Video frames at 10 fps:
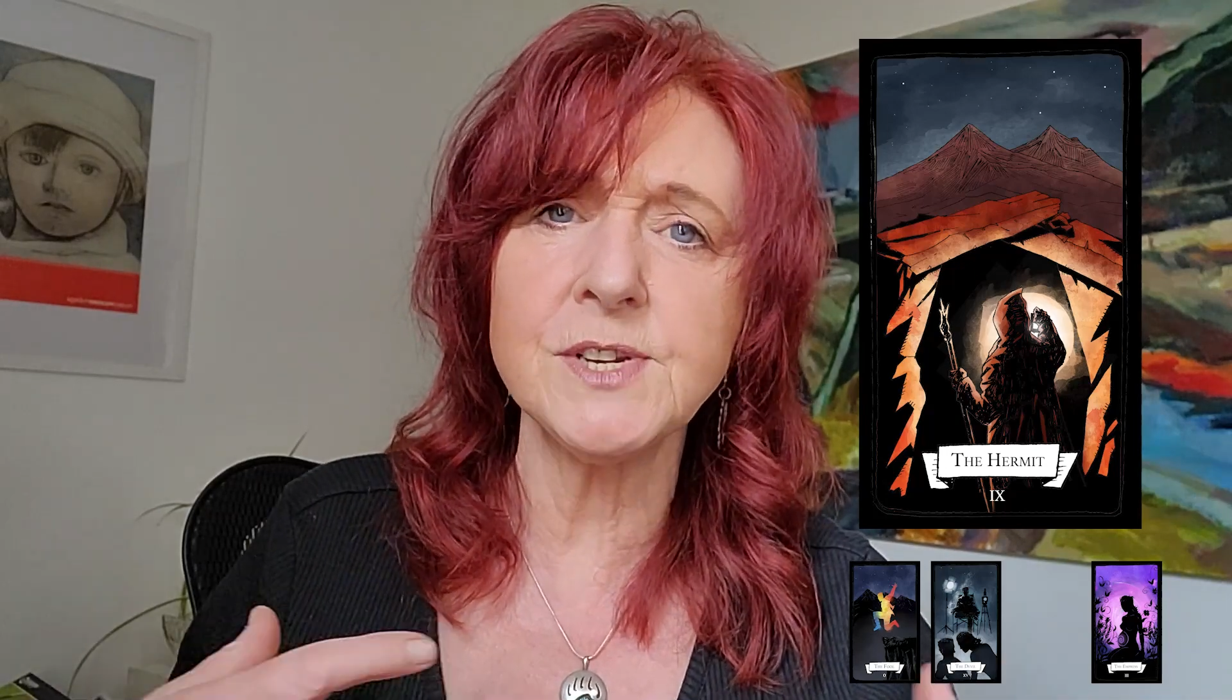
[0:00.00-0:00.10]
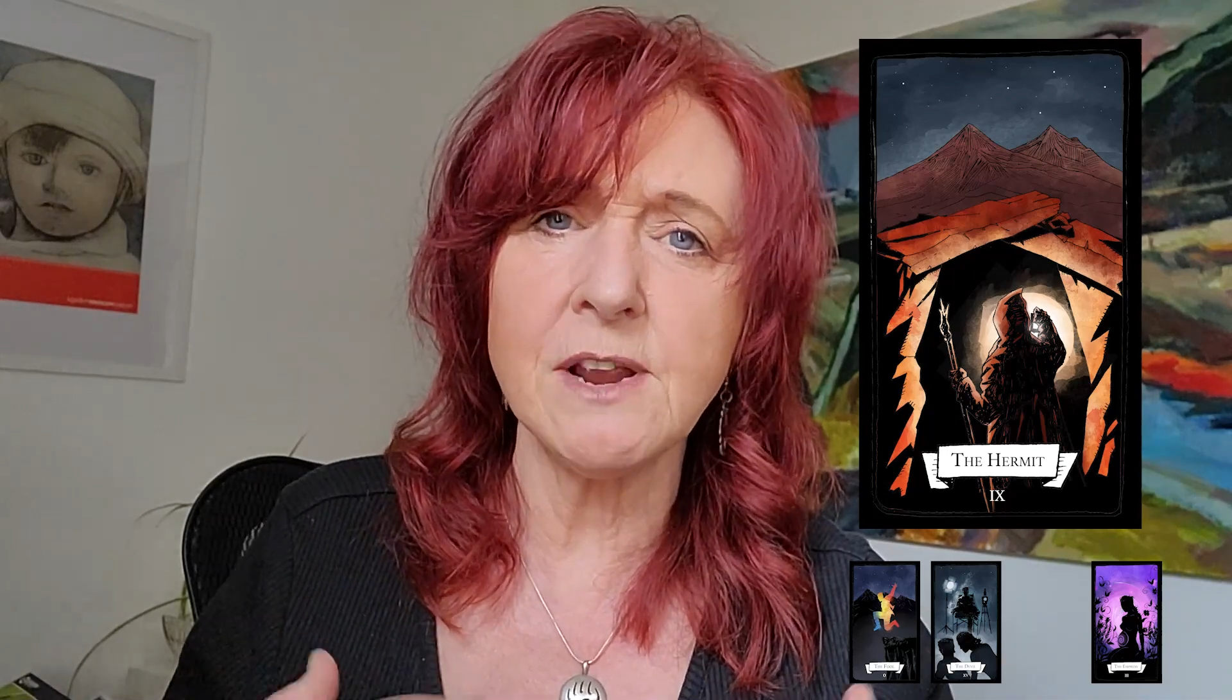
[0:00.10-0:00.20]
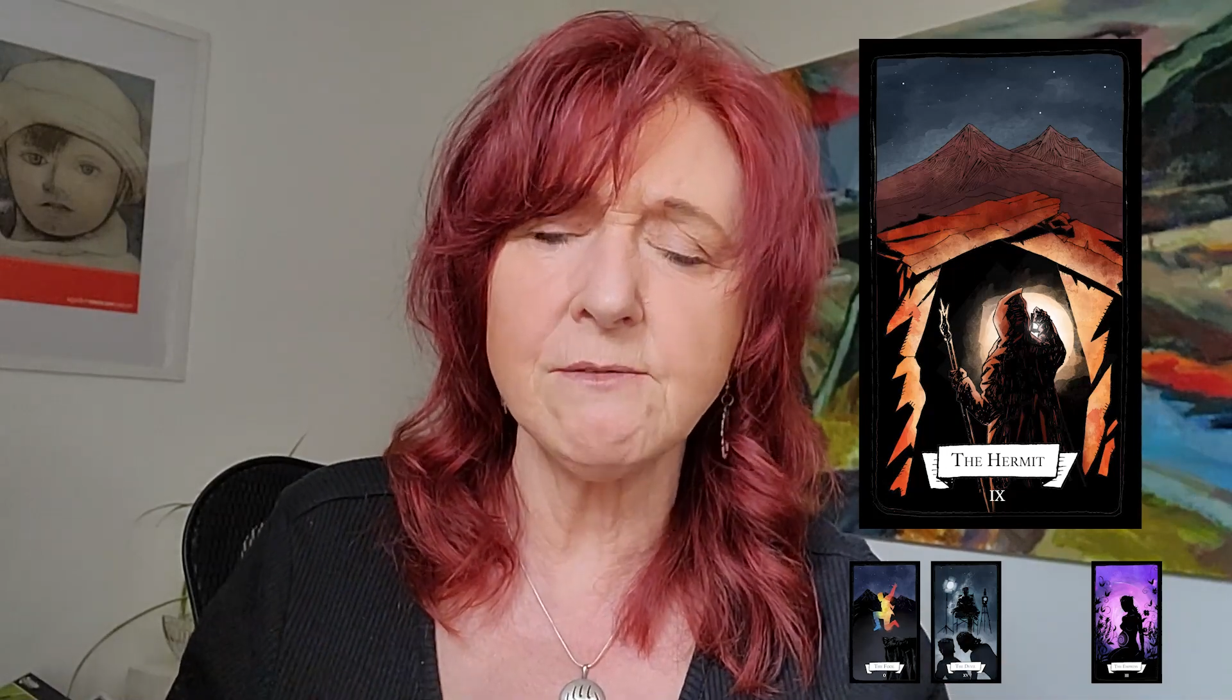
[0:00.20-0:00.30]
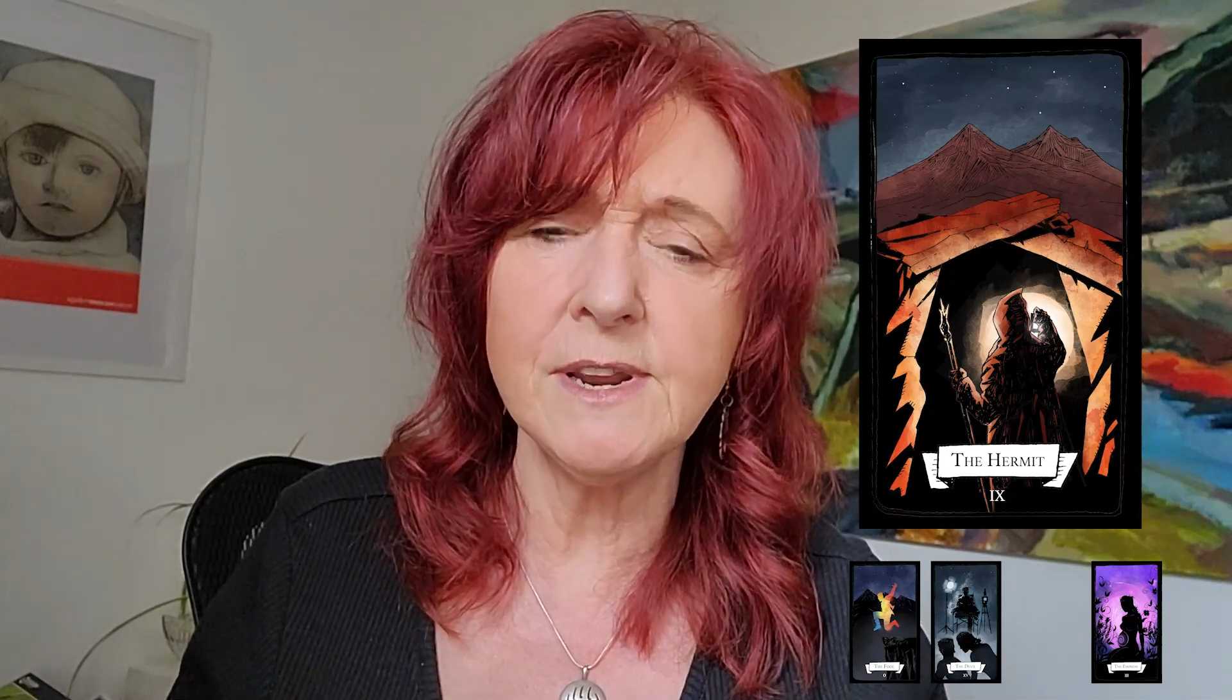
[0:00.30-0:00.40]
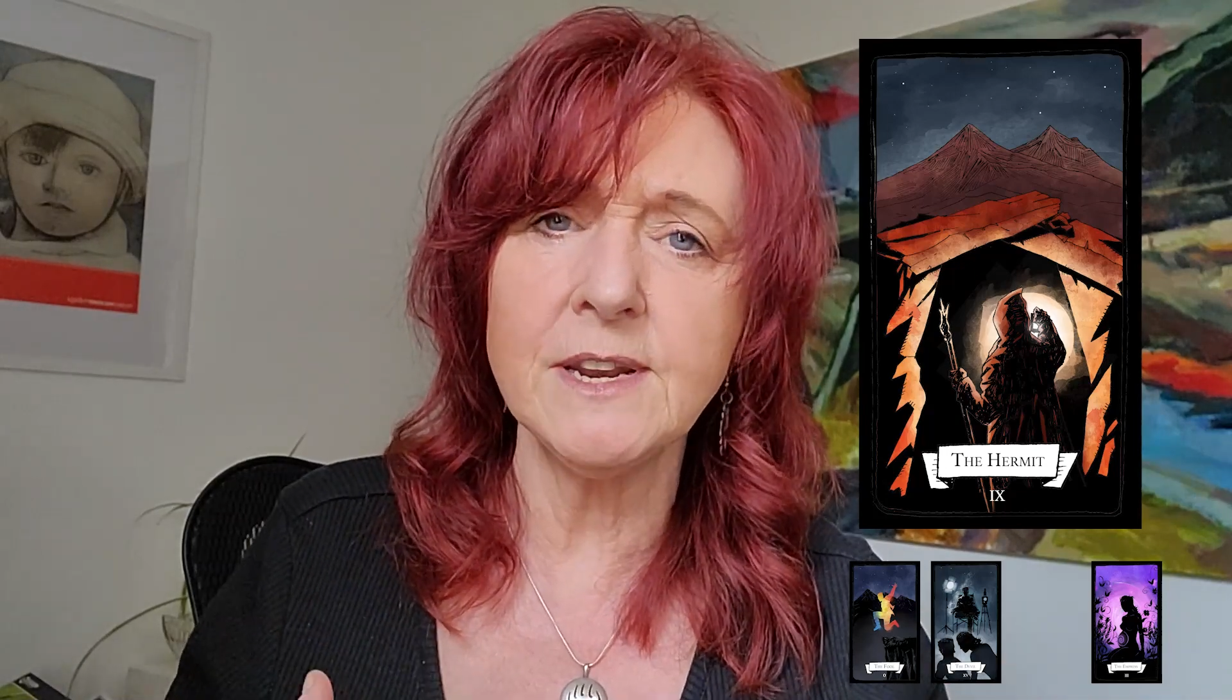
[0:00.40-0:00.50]

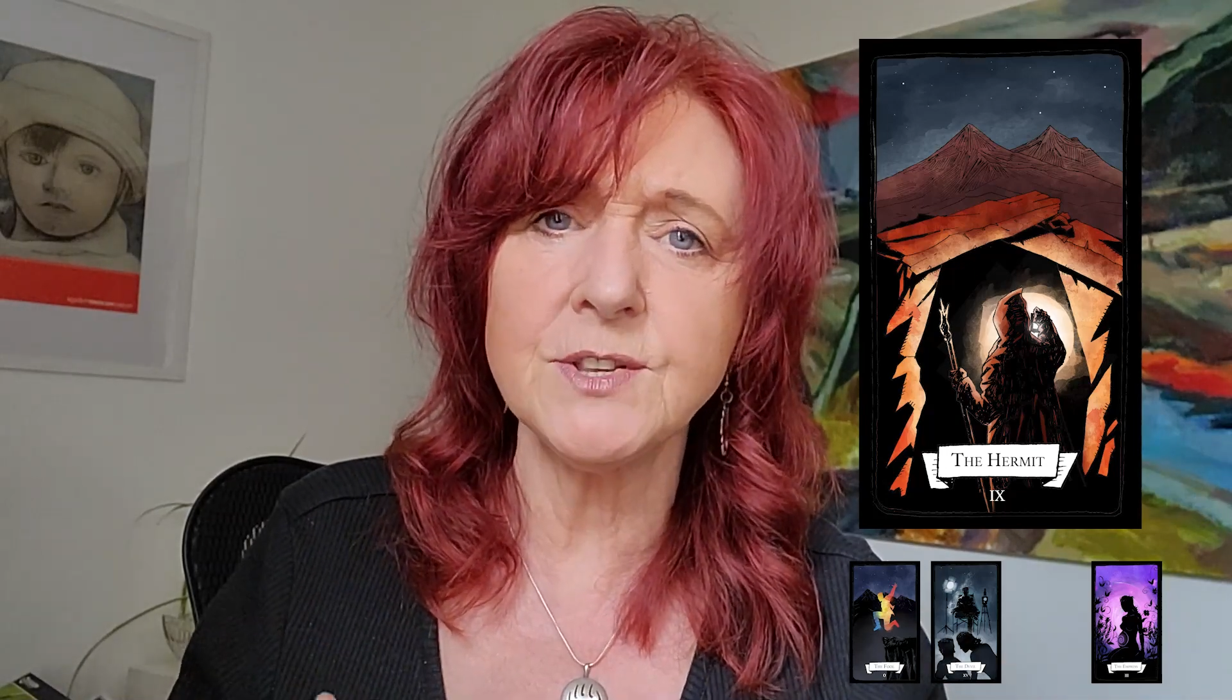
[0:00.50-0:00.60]
our inner